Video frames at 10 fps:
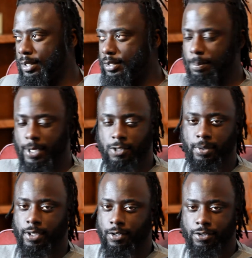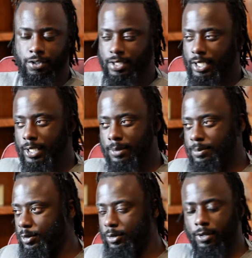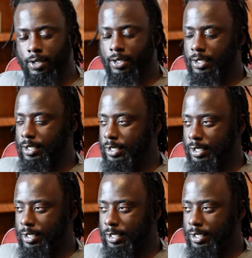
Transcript: the best player on your team or